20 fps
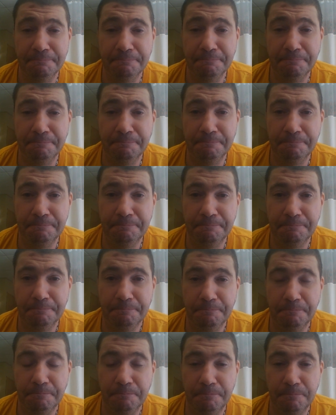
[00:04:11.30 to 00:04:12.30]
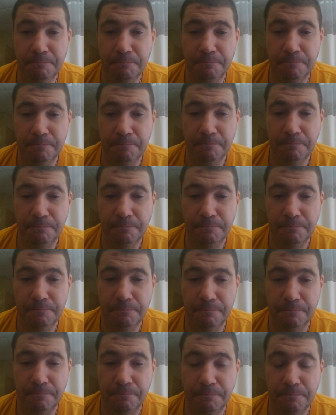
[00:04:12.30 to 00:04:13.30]

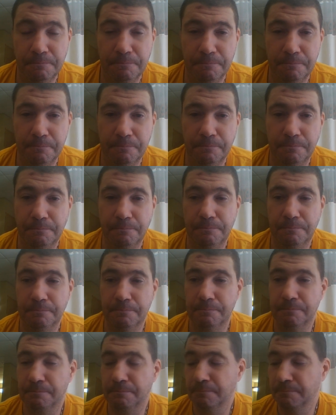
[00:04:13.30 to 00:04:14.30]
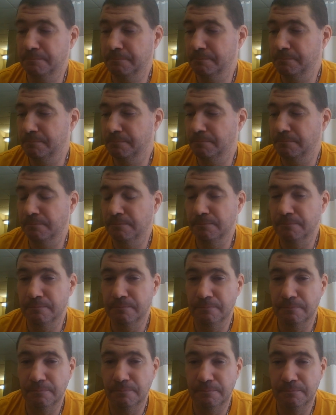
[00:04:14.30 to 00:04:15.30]

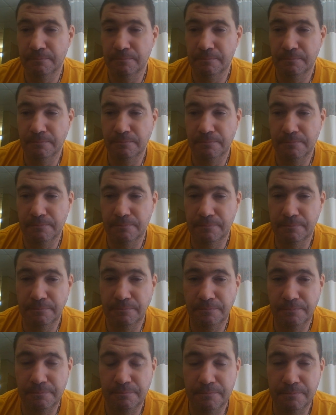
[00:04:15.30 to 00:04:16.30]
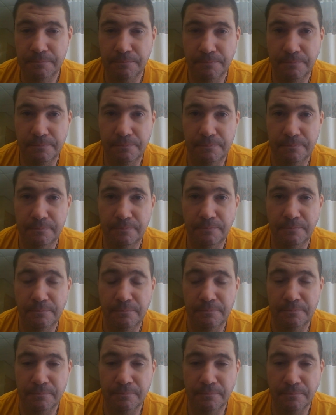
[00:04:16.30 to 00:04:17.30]

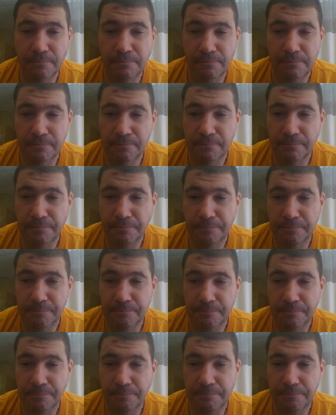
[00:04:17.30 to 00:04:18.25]
(no one is talking)